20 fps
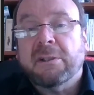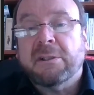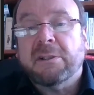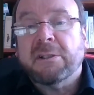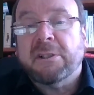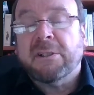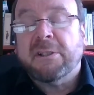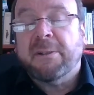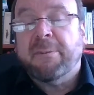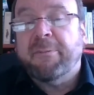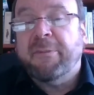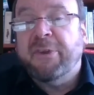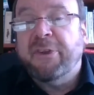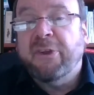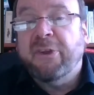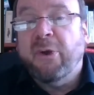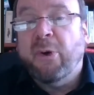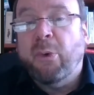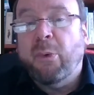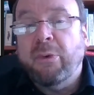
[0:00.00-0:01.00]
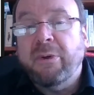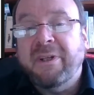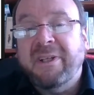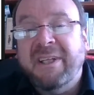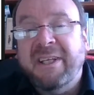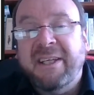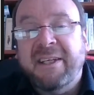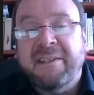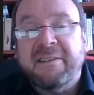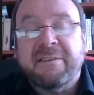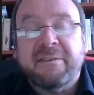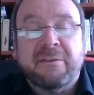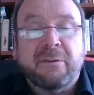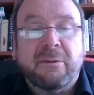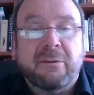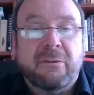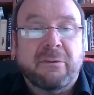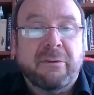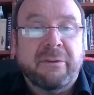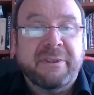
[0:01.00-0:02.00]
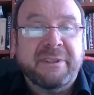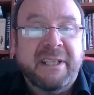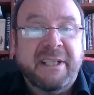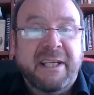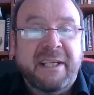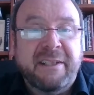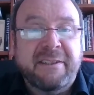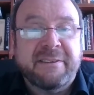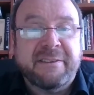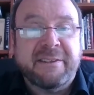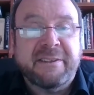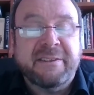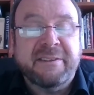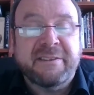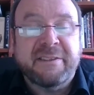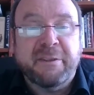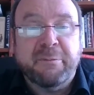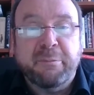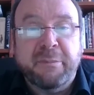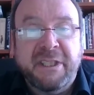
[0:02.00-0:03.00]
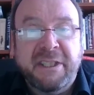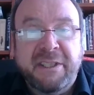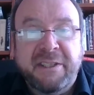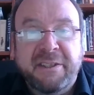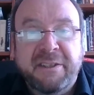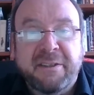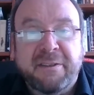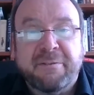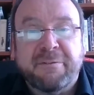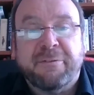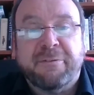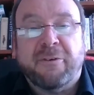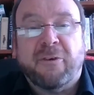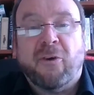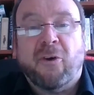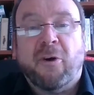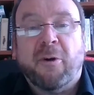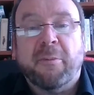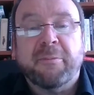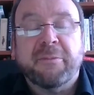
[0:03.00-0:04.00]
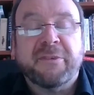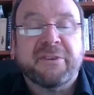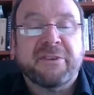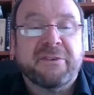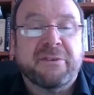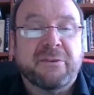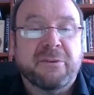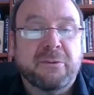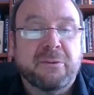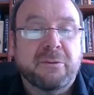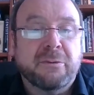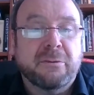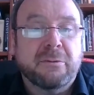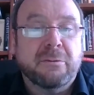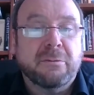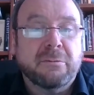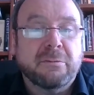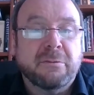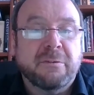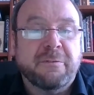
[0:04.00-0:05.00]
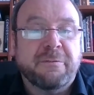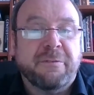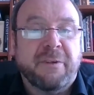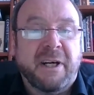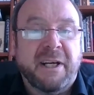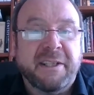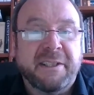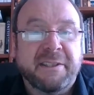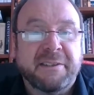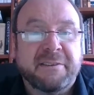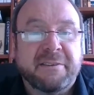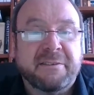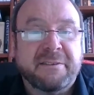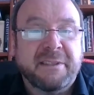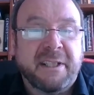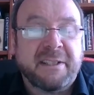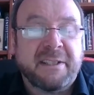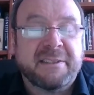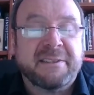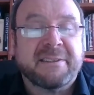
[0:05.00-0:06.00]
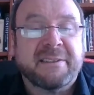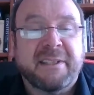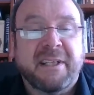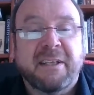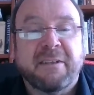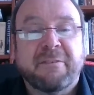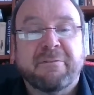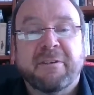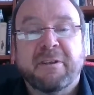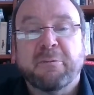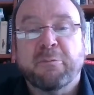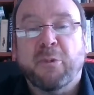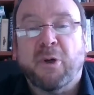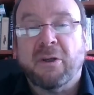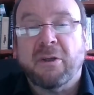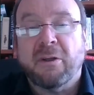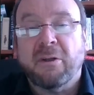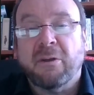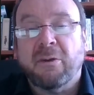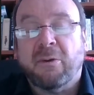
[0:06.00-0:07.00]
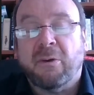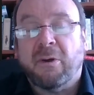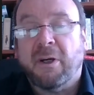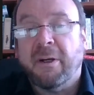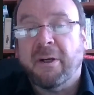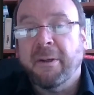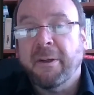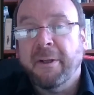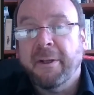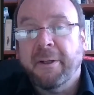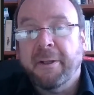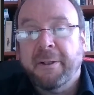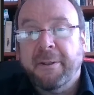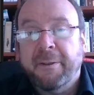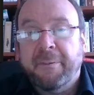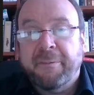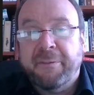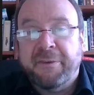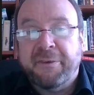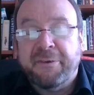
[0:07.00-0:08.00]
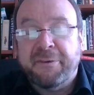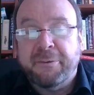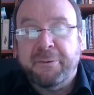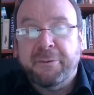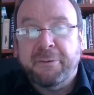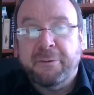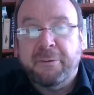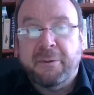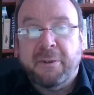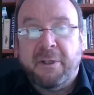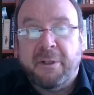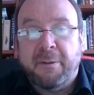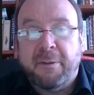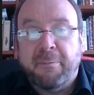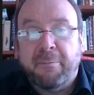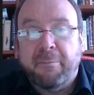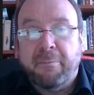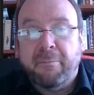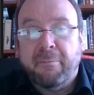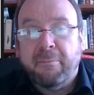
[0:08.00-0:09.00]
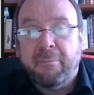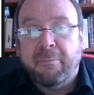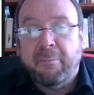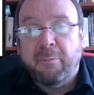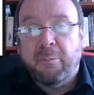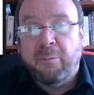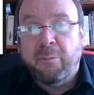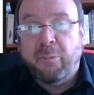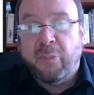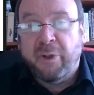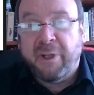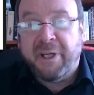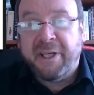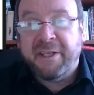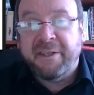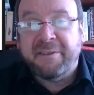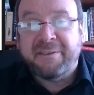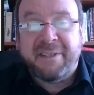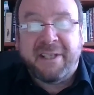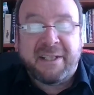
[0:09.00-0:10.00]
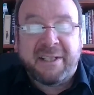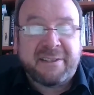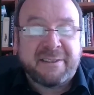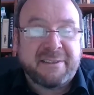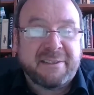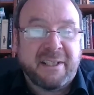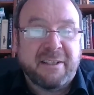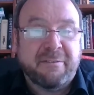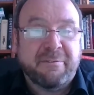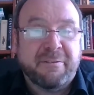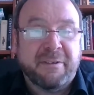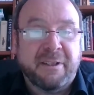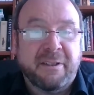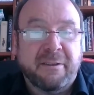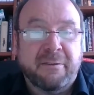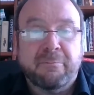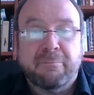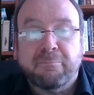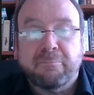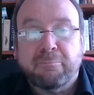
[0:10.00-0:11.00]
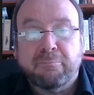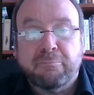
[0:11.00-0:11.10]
no need to create intermediate forms to fight tax saving model or to bring tax saving